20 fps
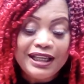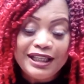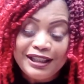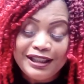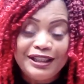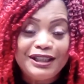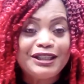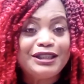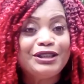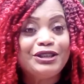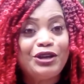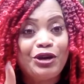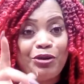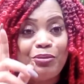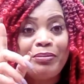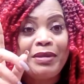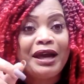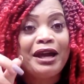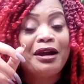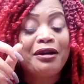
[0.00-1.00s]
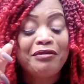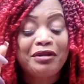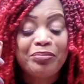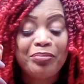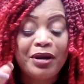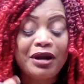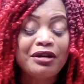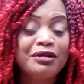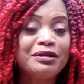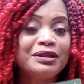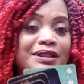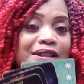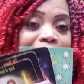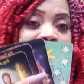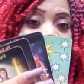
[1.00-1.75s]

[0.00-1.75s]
this your married person